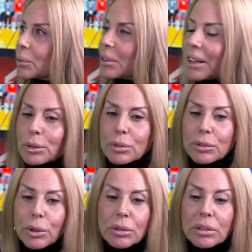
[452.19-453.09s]
We'd like to
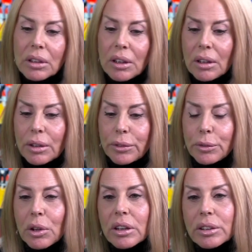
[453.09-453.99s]
enroll
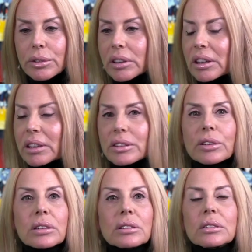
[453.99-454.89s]
400.
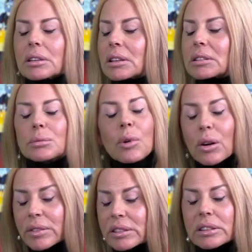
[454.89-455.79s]
It's a
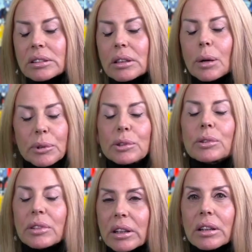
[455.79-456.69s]
marvelous
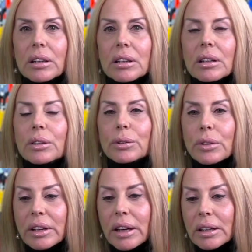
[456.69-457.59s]
opportunity to
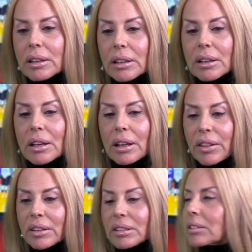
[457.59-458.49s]
get
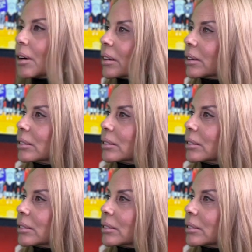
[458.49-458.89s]
this done.